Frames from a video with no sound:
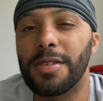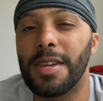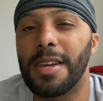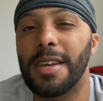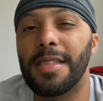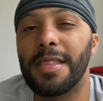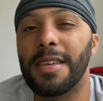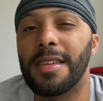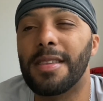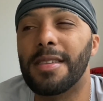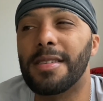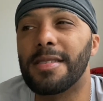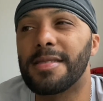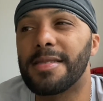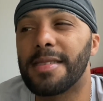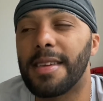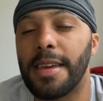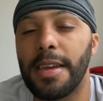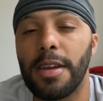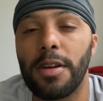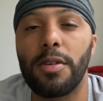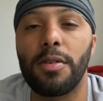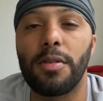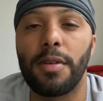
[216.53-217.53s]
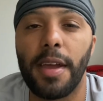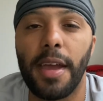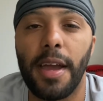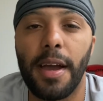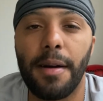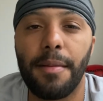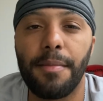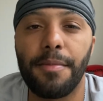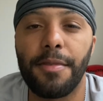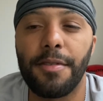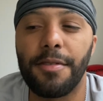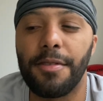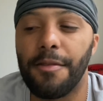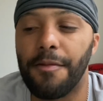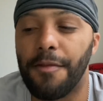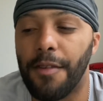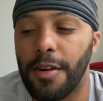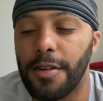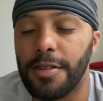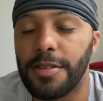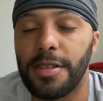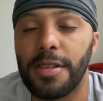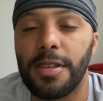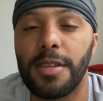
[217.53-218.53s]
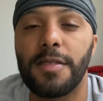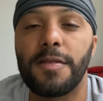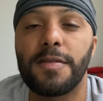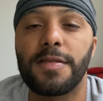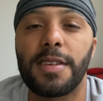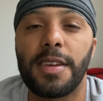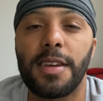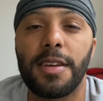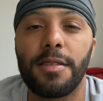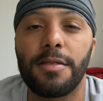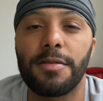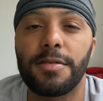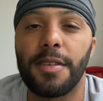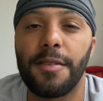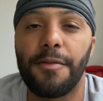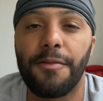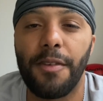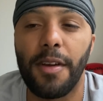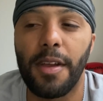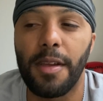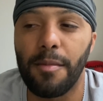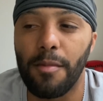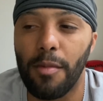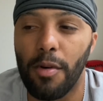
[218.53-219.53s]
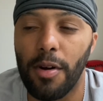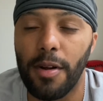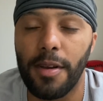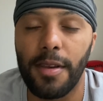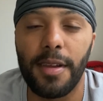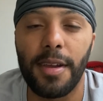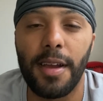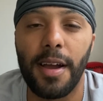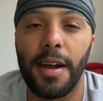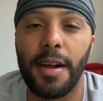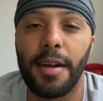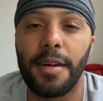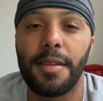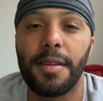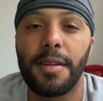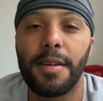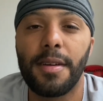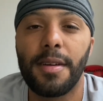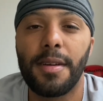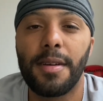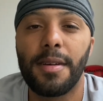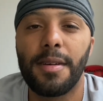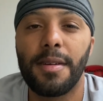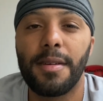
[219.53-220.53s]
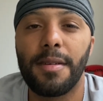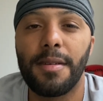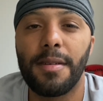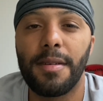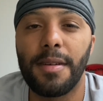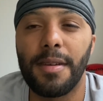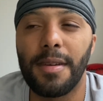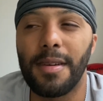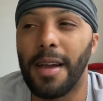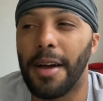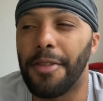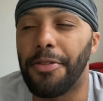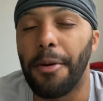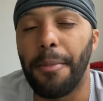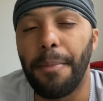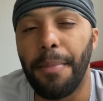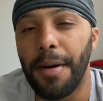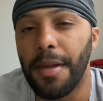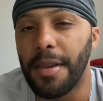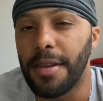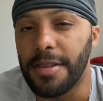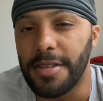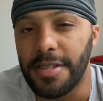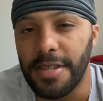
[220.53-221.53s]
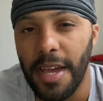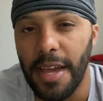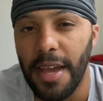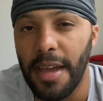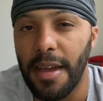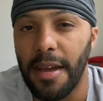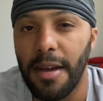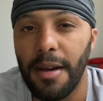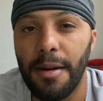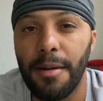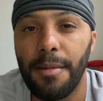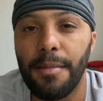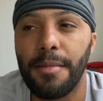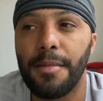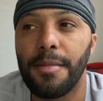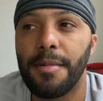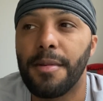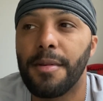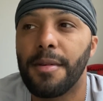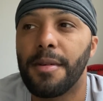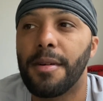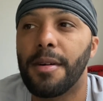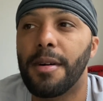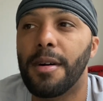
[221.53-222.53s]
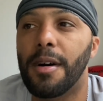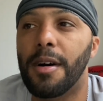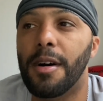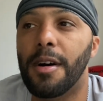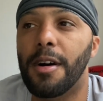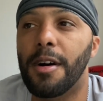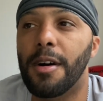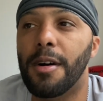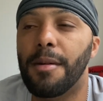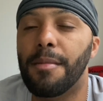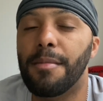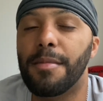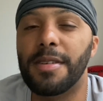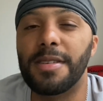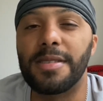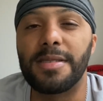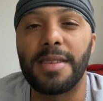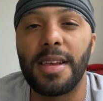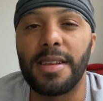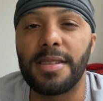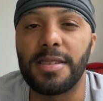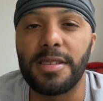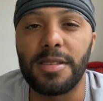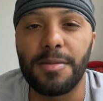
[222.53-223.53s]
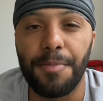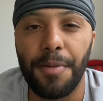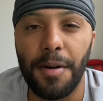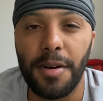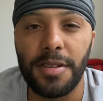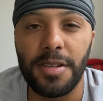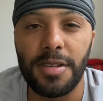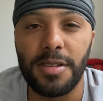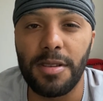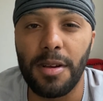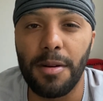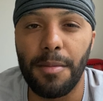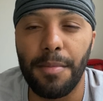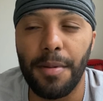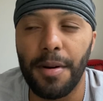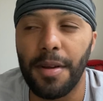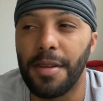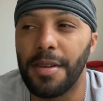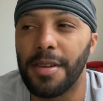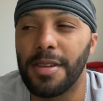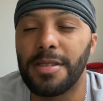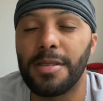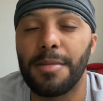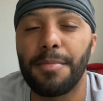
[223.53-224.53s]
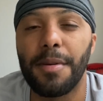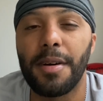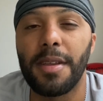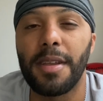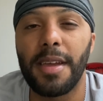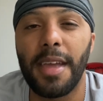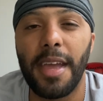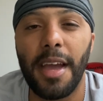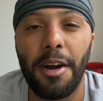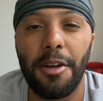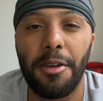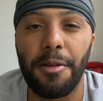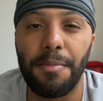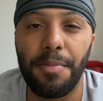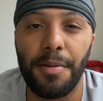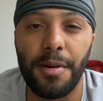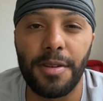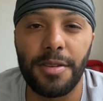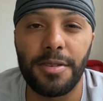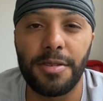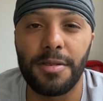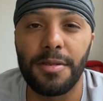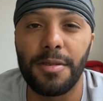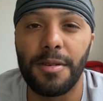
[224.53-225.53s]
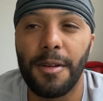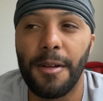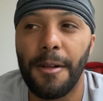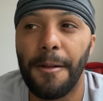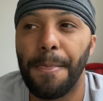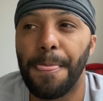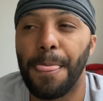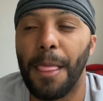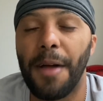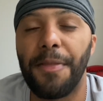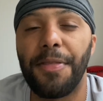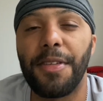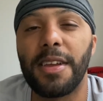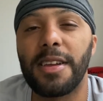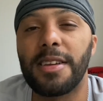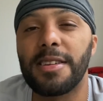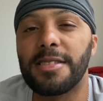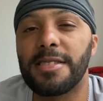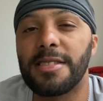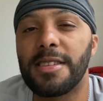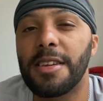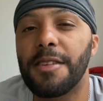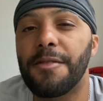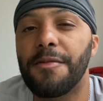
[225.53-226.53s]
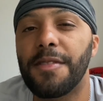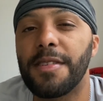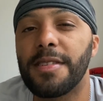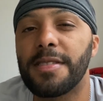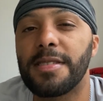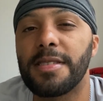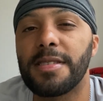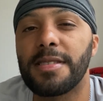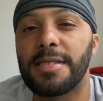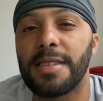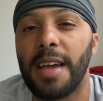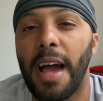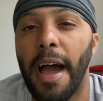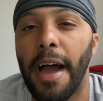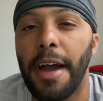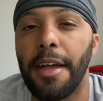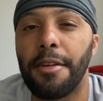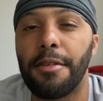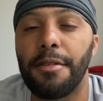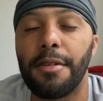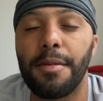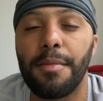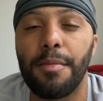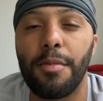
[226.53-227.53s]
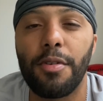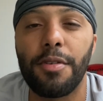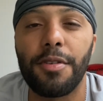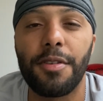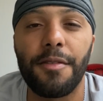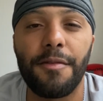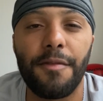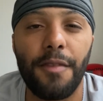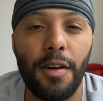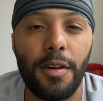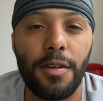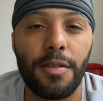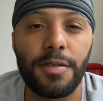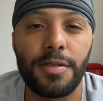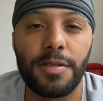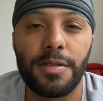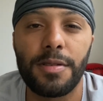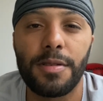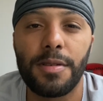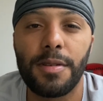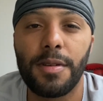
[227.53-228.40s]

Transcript: And then the skill gap, the diversity of skills that Frank Martin got. He got the better jab. He sets his punches up better. He's a better counter puncher. I think his defense is tighter and more diverse.